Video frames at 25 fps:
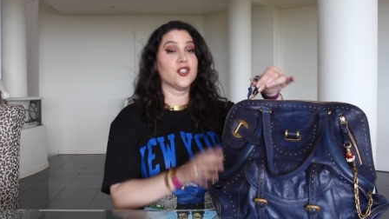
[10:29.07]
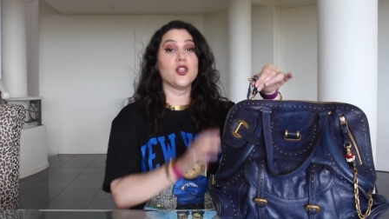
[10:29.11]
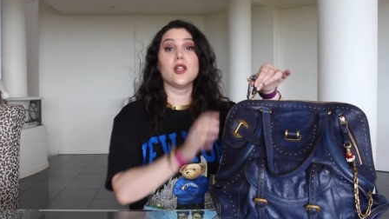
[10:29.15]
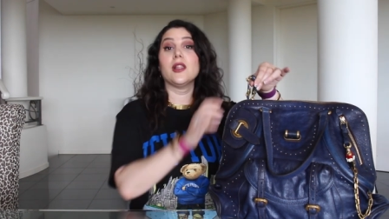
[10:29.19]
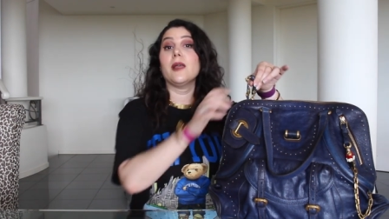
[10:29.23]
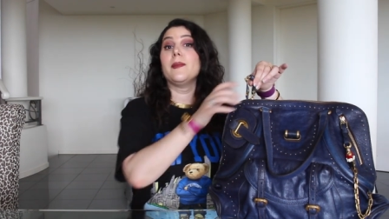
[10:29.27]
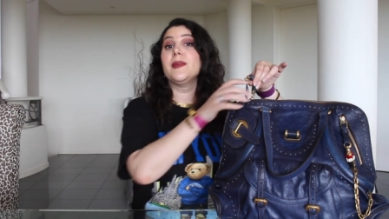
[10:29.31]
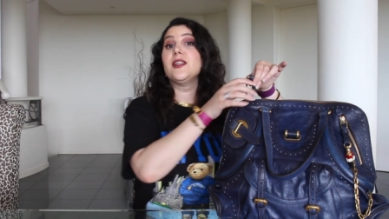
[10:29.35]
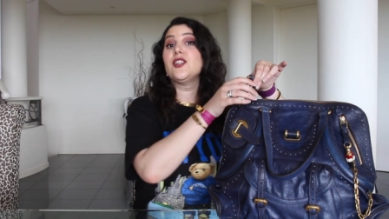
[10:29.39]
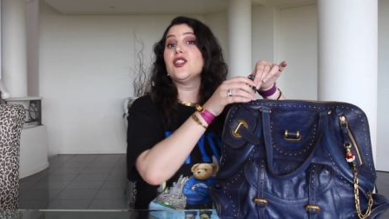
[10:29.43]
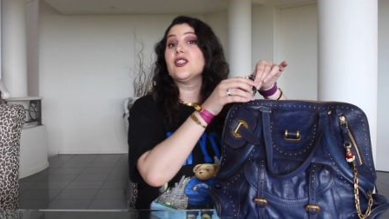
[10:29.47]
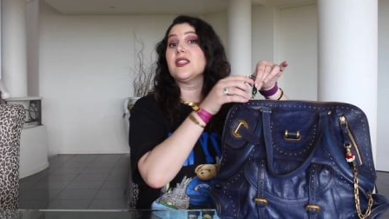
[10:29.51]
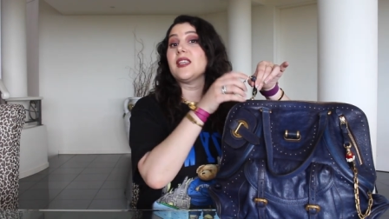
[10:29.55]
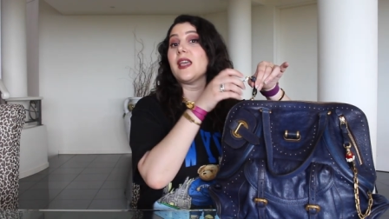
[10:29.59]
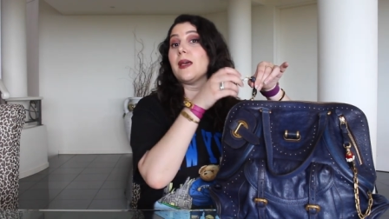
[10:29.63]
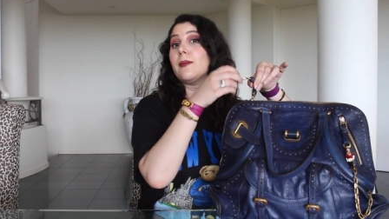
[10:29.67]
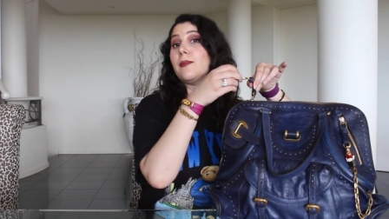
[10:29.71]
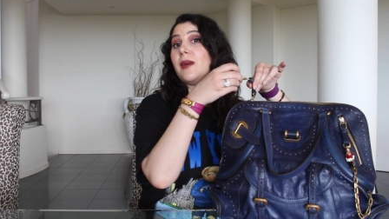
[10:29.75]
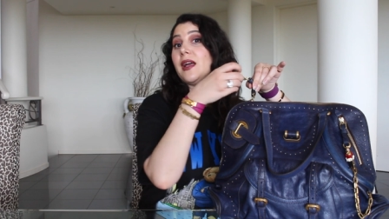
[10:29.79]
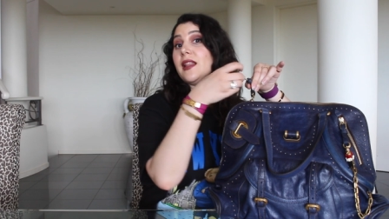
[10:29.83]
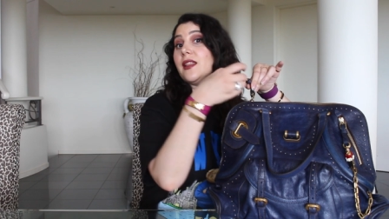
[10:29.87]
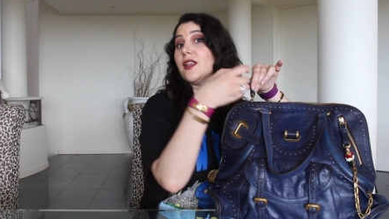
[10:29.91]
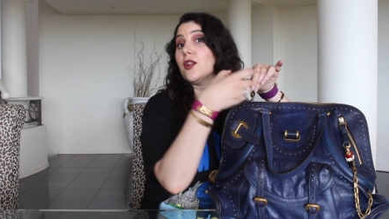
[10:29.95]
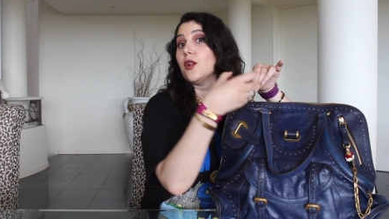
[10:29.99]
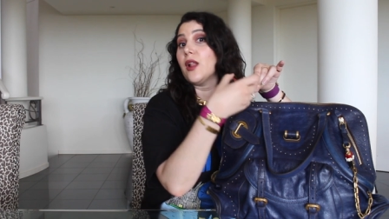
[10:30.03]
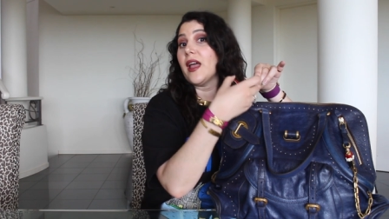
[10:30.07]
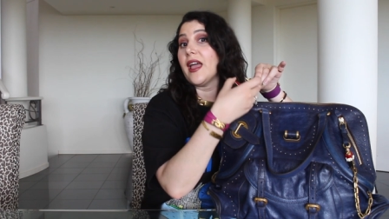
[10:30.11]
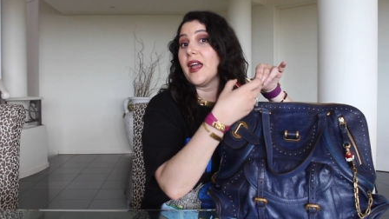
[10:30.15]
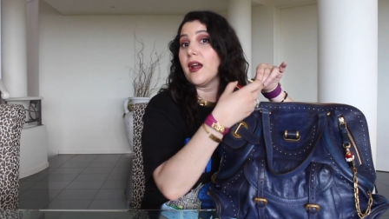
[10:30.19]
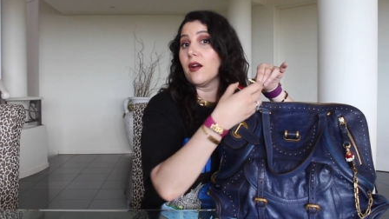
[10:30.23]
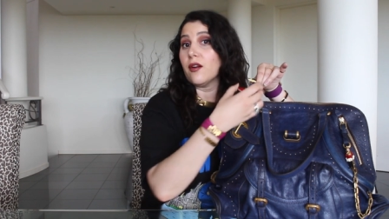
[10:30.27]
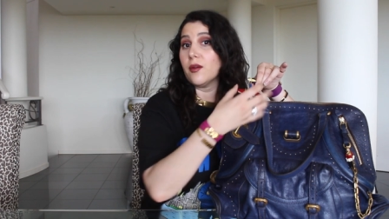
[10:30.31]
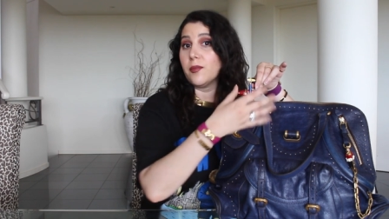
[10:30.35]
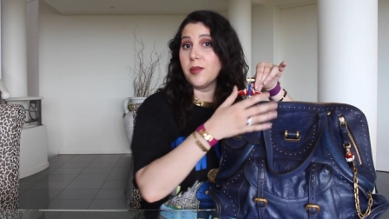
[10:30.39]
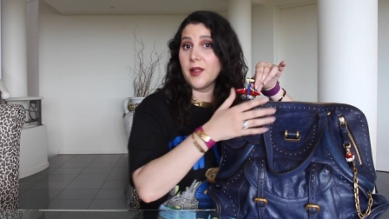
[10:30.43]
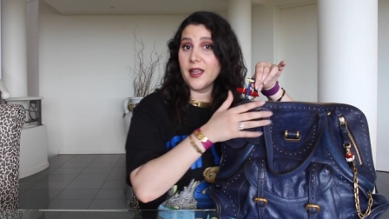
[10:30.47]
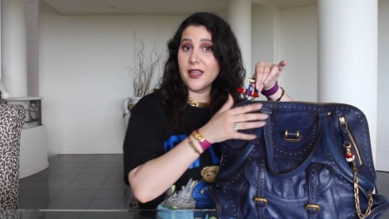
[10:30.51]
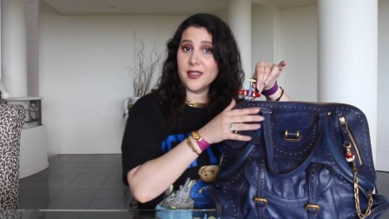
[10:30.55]
So let me just get my little
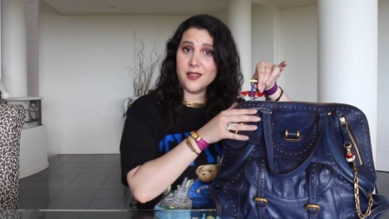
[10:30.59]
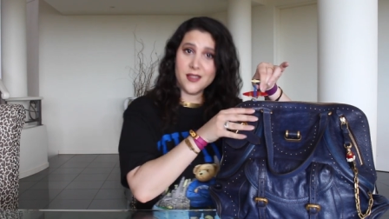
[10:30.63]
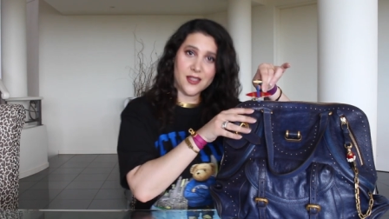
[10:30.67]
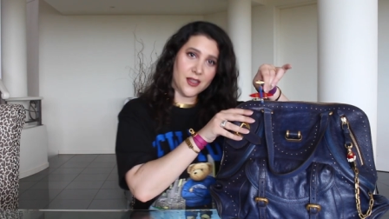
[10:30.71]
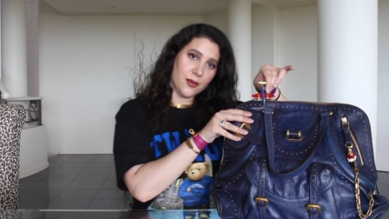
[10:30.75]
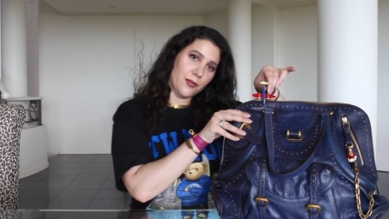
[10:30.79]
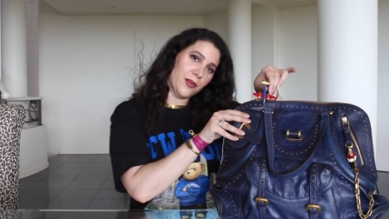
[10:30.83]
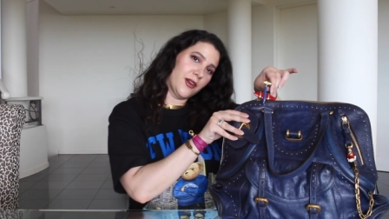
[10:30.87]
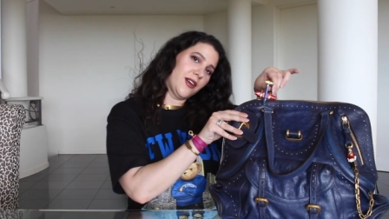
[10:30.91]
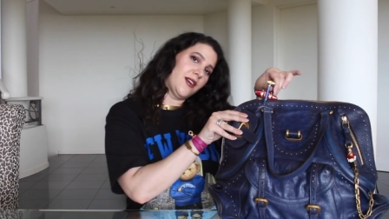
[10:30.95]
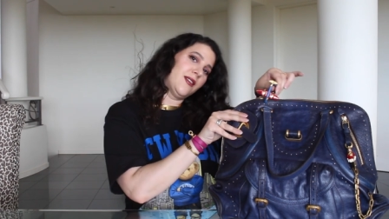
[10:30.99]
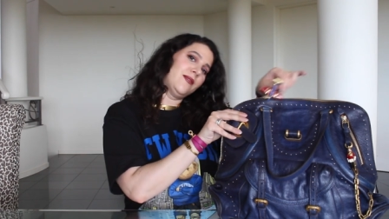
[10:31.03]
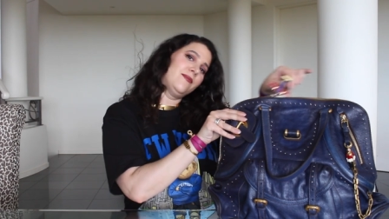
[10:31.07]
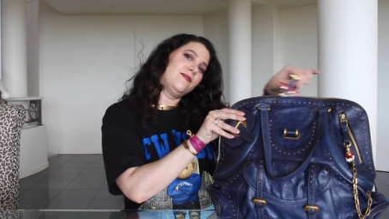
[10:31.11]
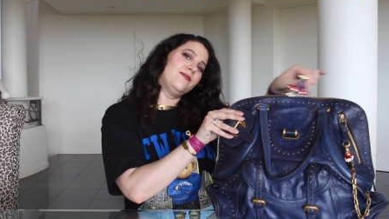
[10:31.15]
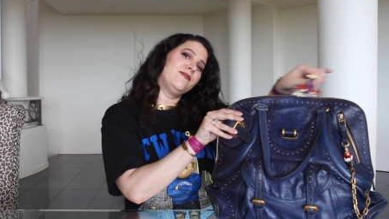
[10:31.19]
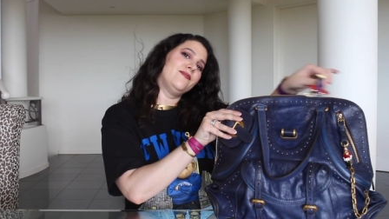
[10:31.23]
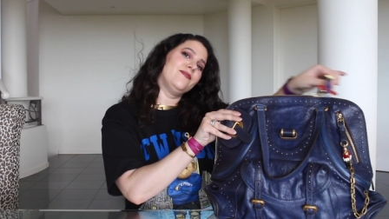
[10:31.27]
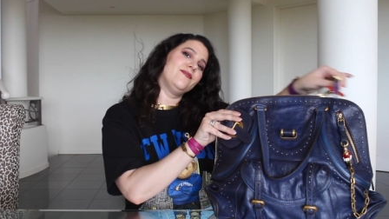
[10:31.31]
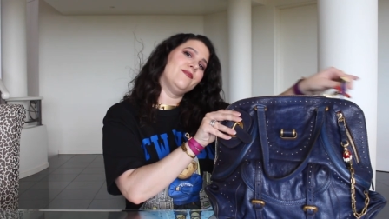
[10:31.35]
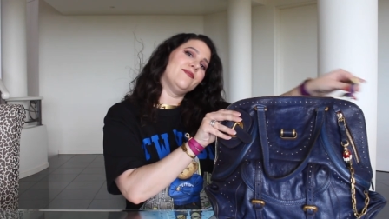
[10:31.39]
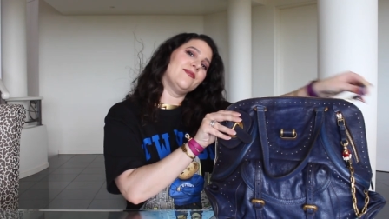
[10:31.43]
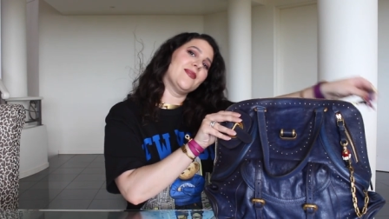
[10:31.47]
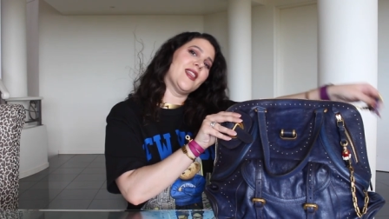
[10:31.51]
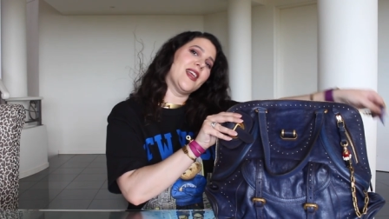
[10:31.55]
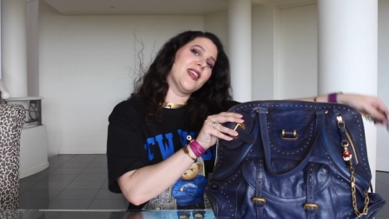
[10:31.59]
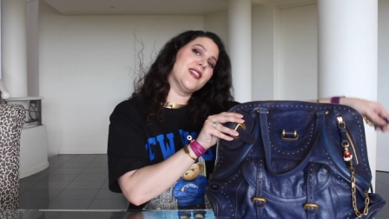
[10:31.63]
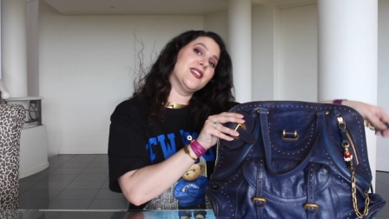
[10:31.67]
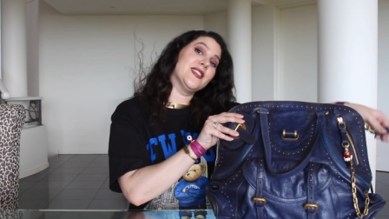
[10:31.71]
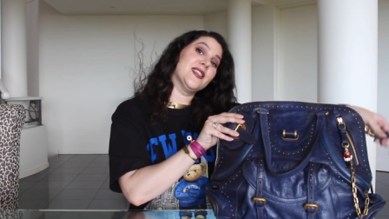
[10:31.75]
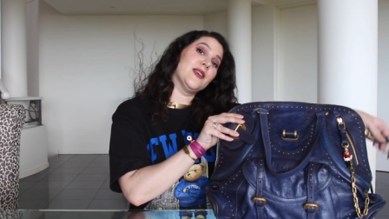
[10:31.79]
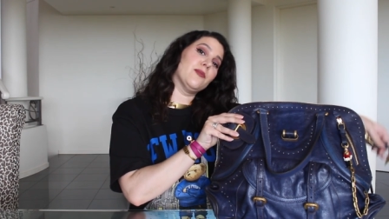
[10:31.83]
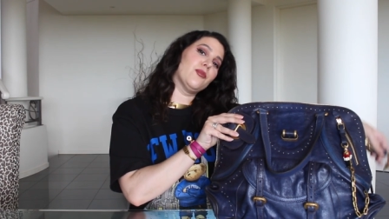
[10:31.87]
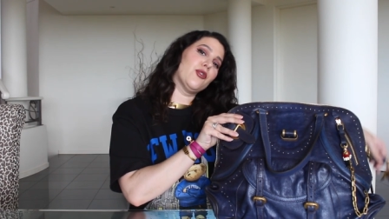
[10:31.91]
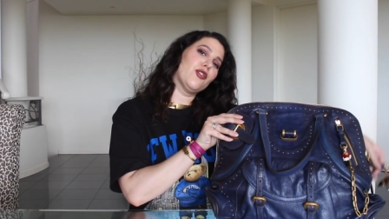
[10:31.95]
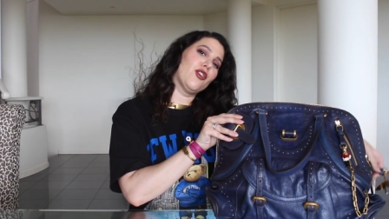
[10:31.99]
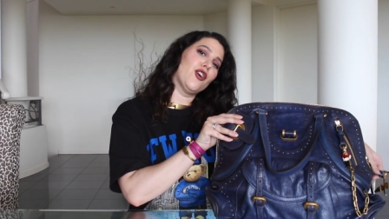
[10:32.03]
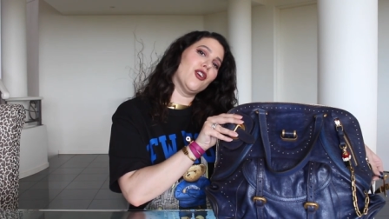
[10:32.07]
aeroplane zipper and
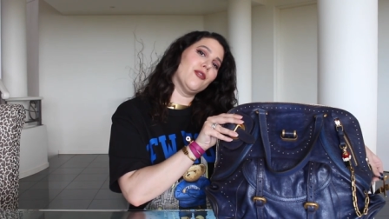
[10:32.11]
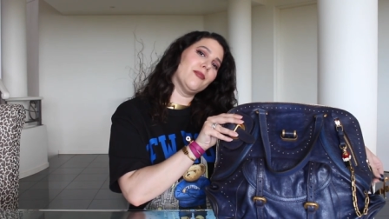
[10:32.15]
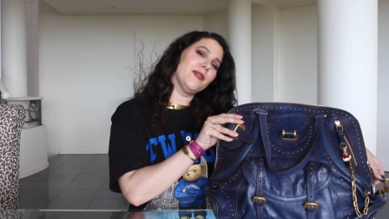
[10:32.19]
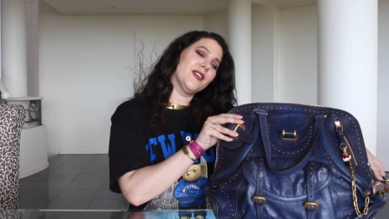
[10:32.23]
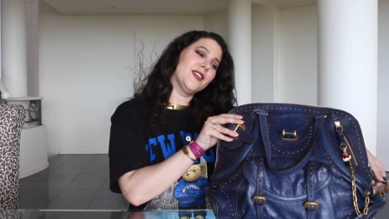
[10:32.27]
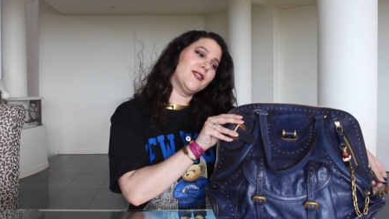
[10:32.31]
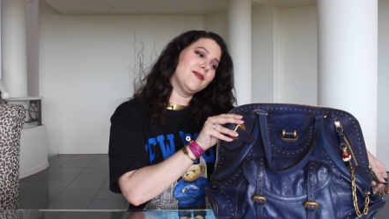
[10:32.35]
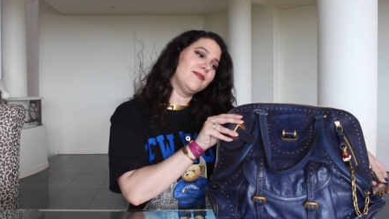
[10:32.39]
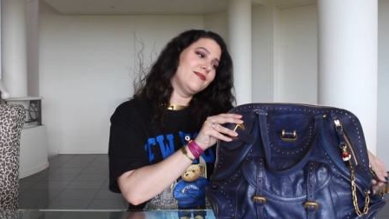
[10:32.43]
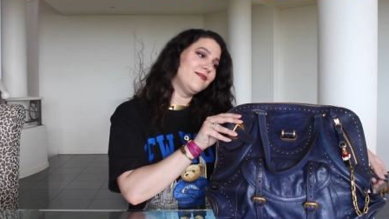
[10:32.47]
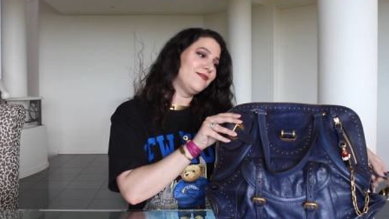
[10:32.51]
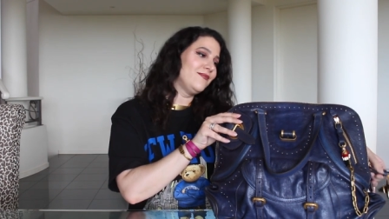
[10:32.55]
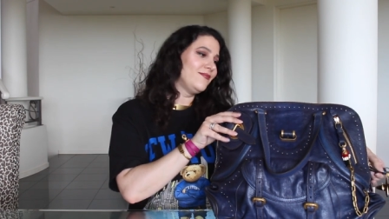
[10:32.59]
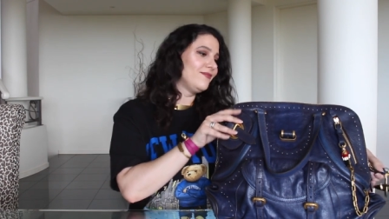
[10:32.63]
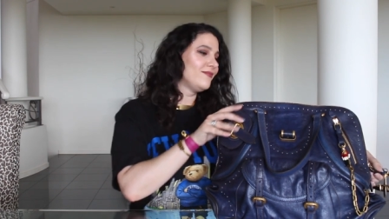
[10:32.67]
zipper open.